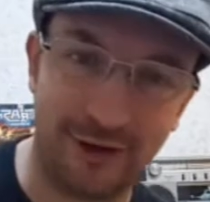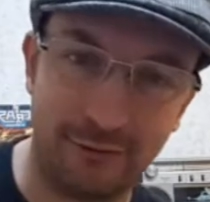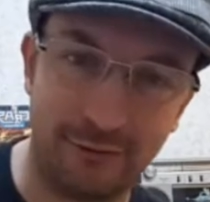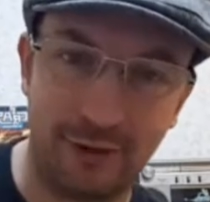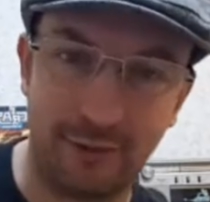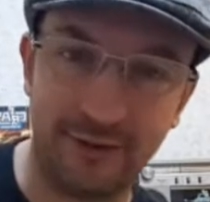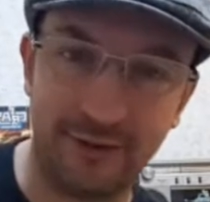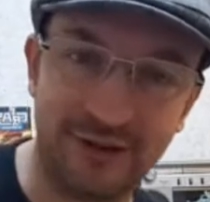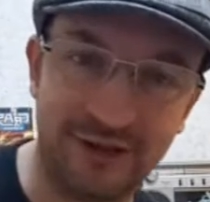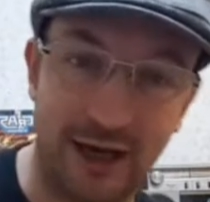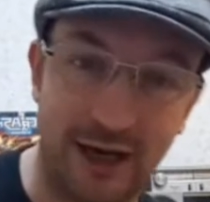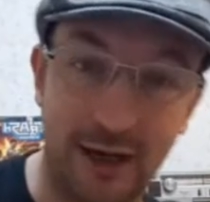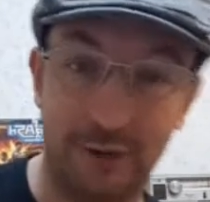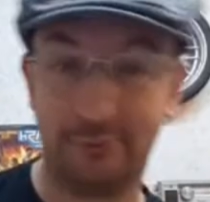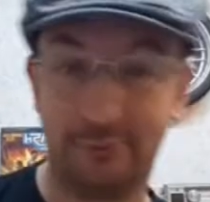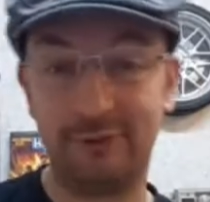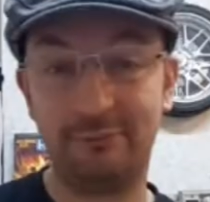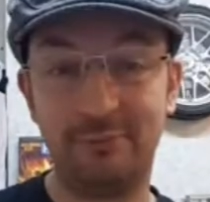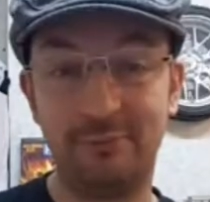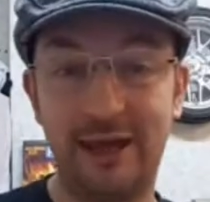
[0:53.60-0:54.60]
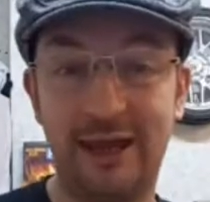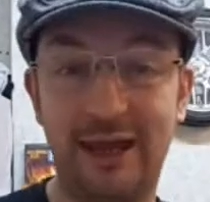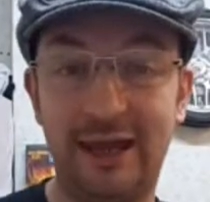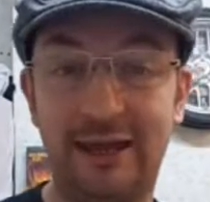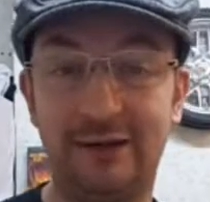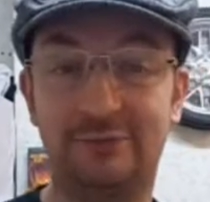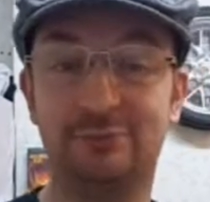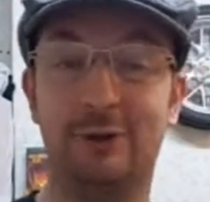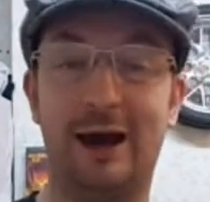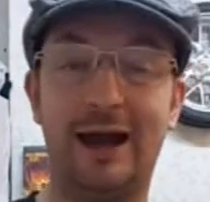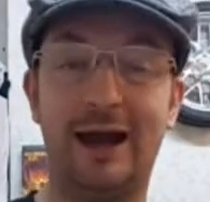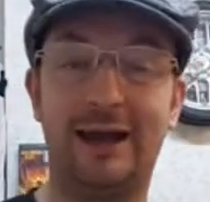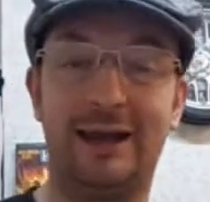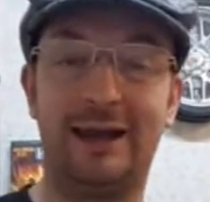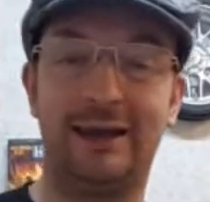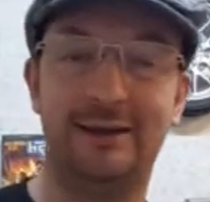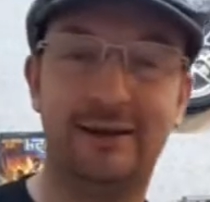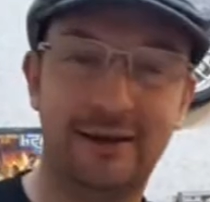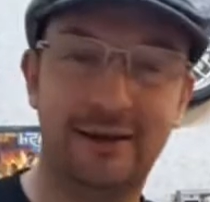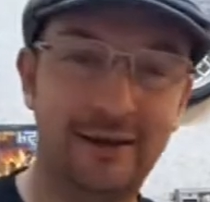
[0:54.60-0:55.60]
Robbins show with me,
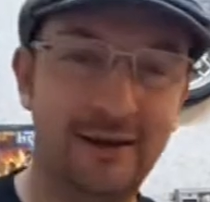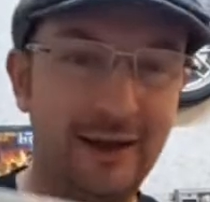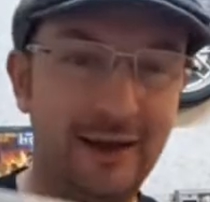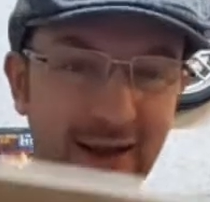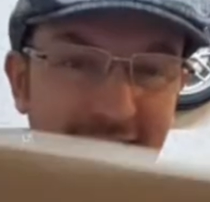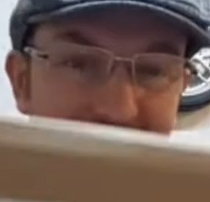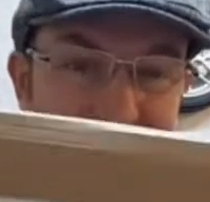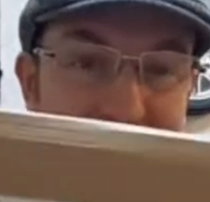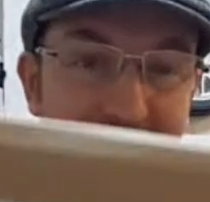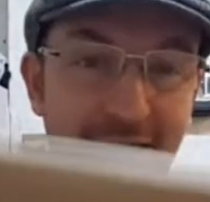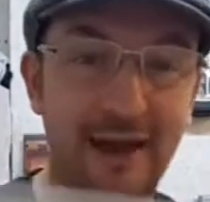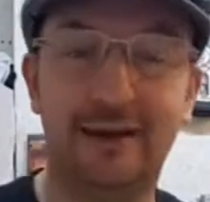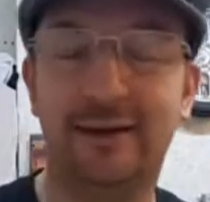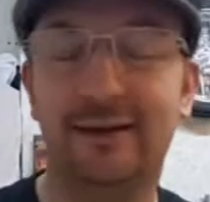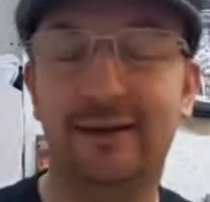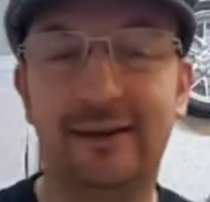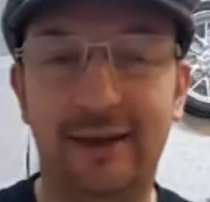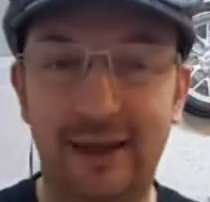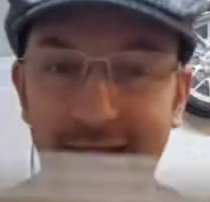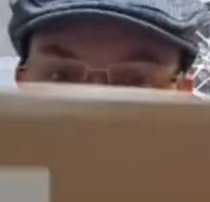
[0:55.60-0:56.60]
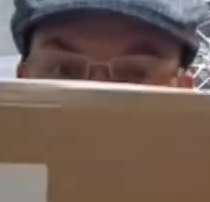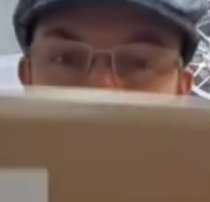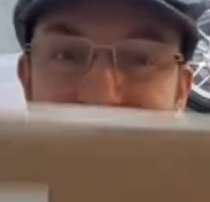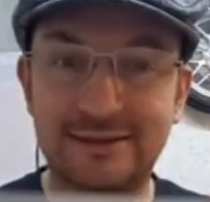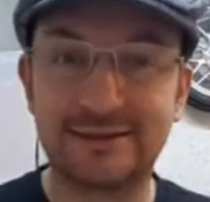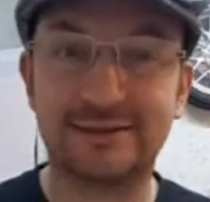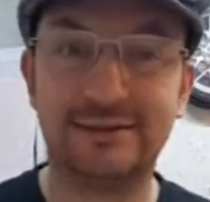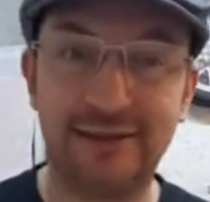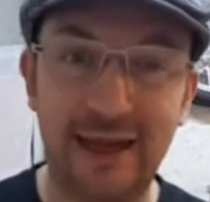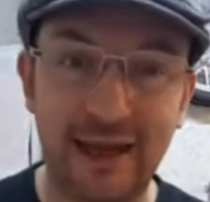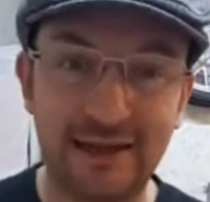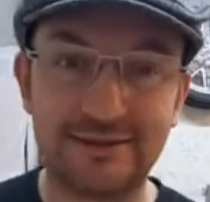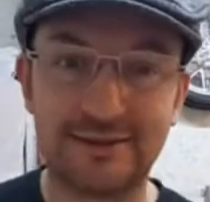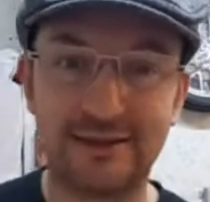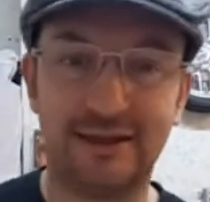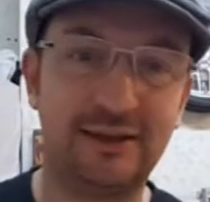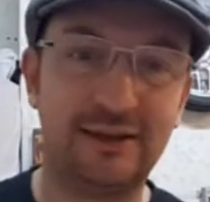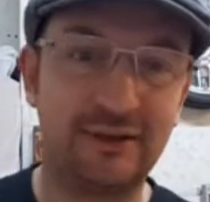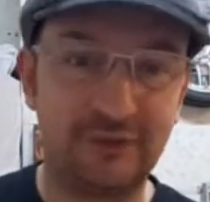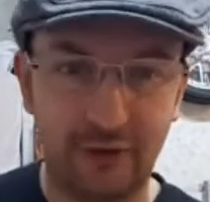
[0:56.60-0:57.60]
Wayne. In here, it's
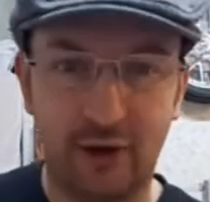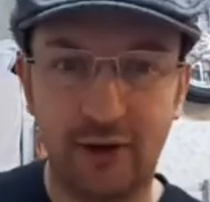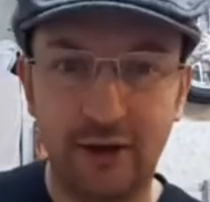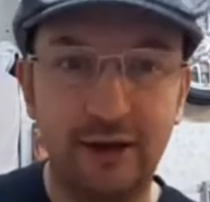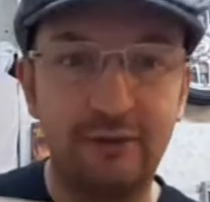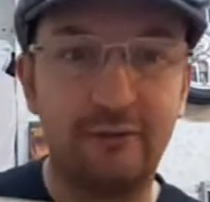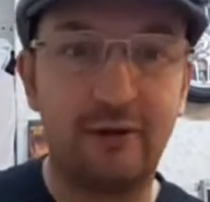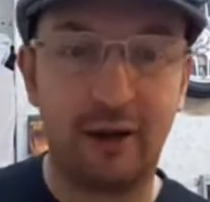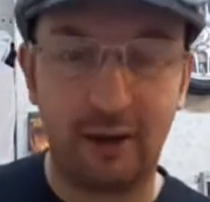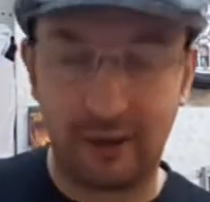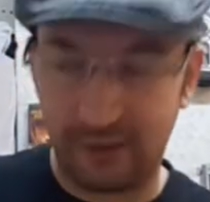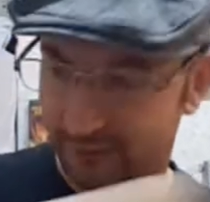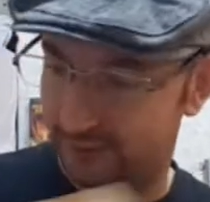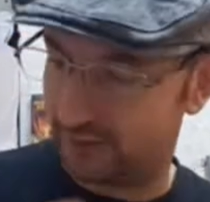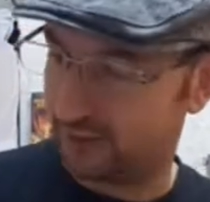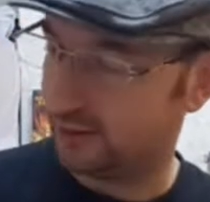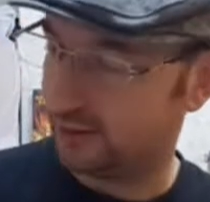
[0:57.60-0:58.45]
finally arrived.